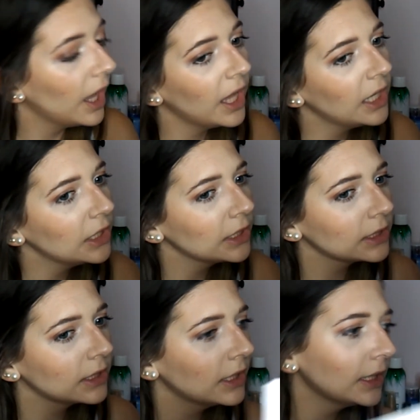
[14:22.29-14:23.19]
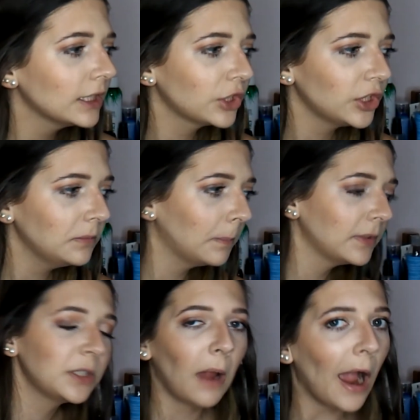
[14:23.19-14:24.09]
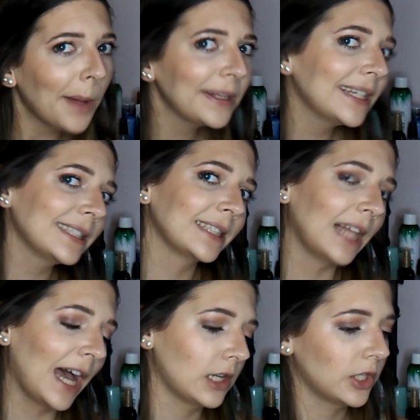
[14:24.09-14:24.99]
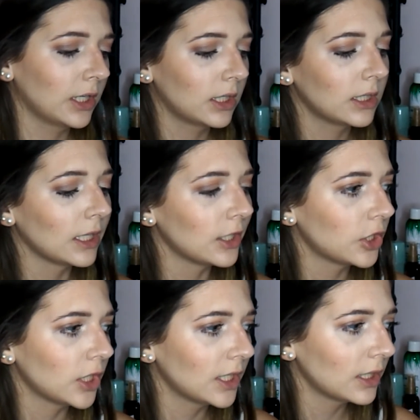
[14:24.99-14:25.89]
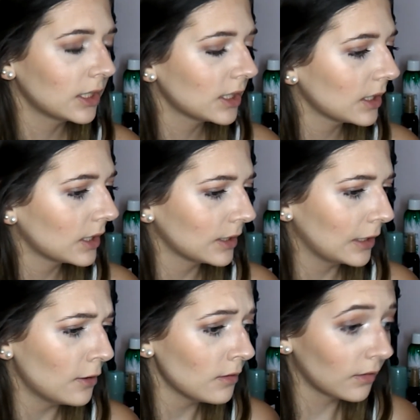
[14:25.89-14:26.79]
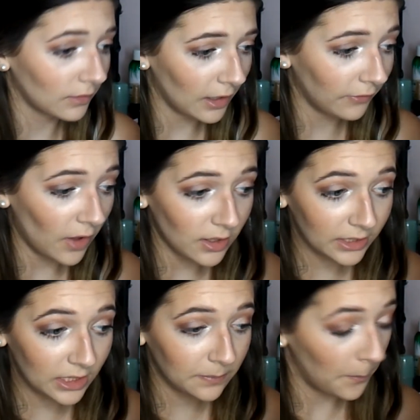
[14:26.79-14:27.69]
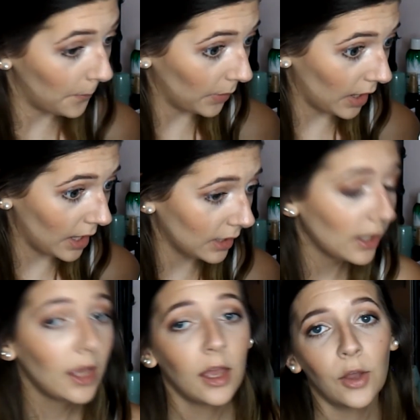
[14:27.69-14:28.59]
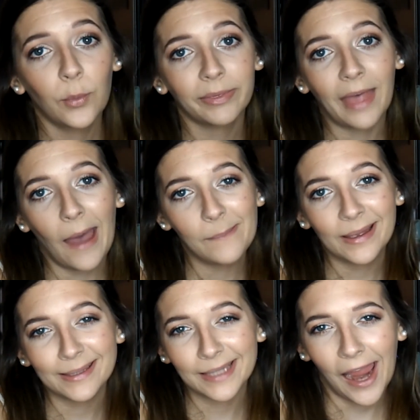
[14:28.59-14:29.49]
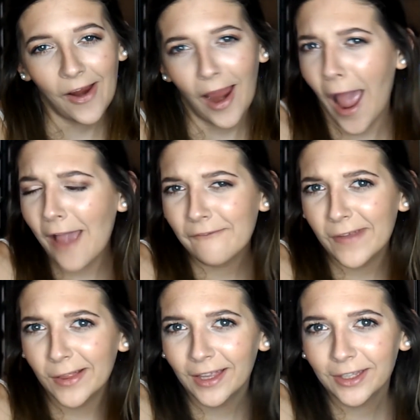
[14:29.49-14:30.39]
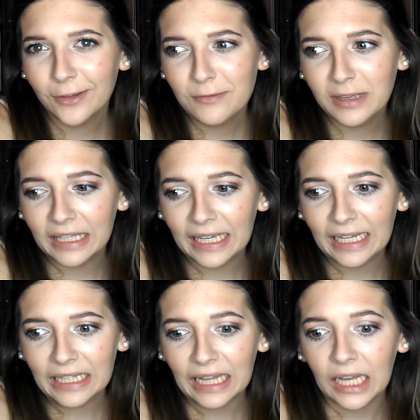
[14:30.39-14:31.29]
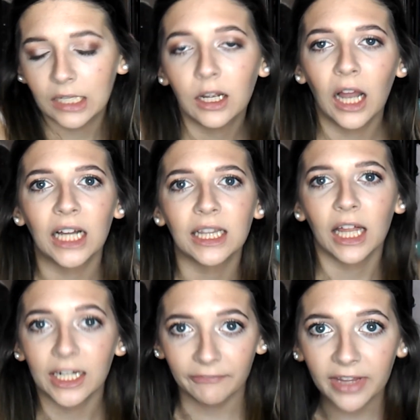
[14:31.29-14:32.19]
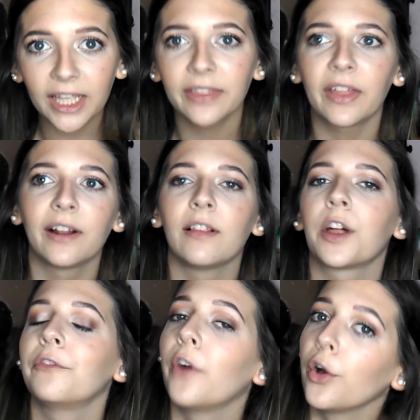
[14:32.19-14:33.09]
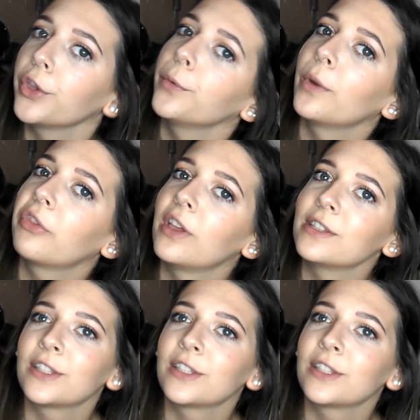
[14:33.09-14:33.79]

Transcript: And it looks like she probably has lash extensions because they don't look like falsies, but with that mascara I feel like you get like a lot of length and a lot of volume with it.